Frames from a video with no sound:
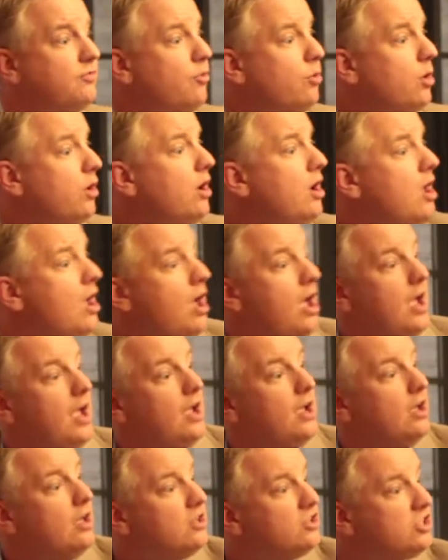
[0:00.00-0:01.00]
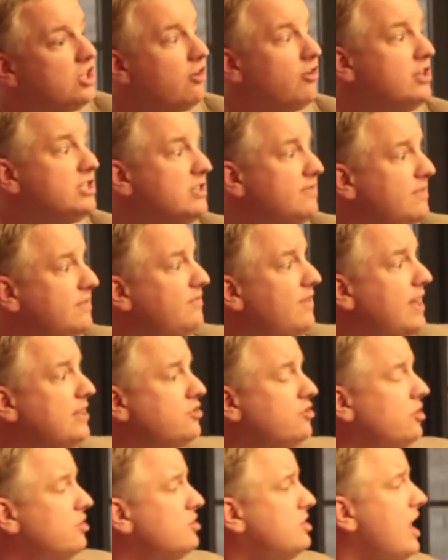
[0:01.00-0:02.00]
for a series of
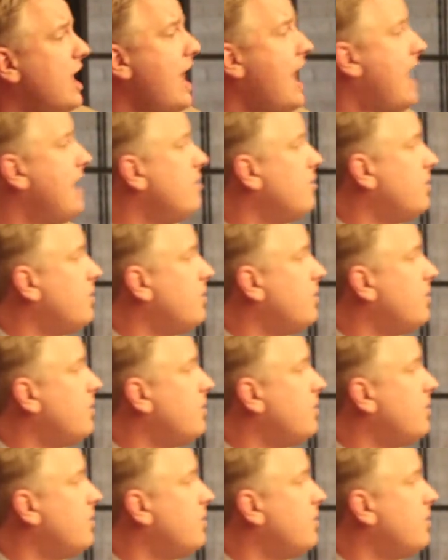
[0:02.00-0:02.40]
investors. I